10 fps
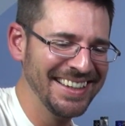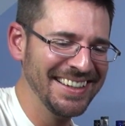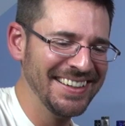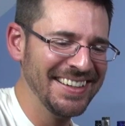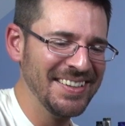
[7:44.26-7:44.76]

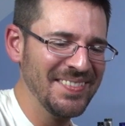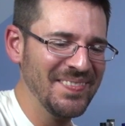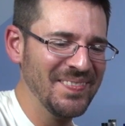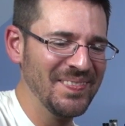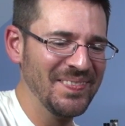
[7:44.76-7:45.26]

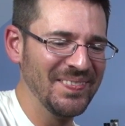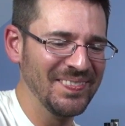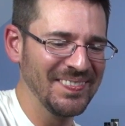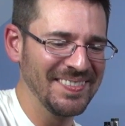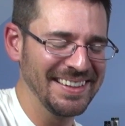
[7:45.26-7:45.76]

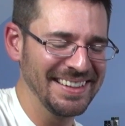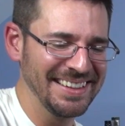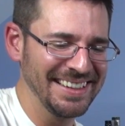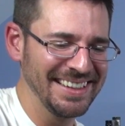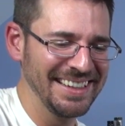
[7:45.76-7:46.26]

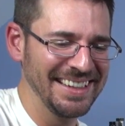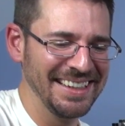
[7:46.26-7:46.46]
(silent)